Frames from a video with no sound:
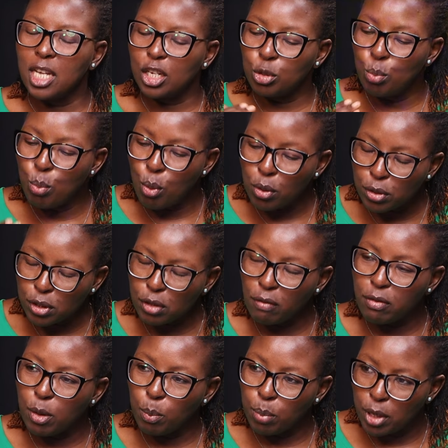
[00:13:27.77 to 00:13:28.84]
yet most
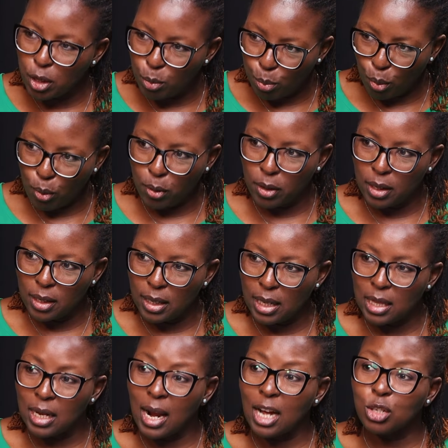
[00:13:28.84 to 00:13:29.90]
of the people
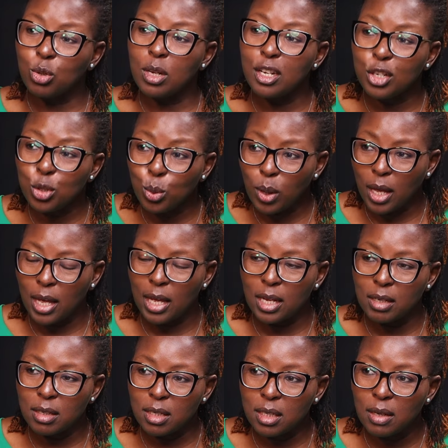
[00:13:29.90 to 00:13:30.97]
that actually took
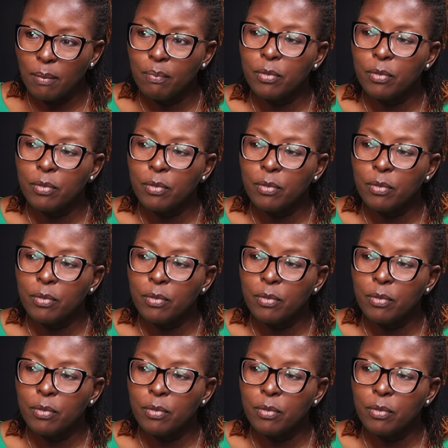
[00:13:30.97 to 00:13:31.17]
it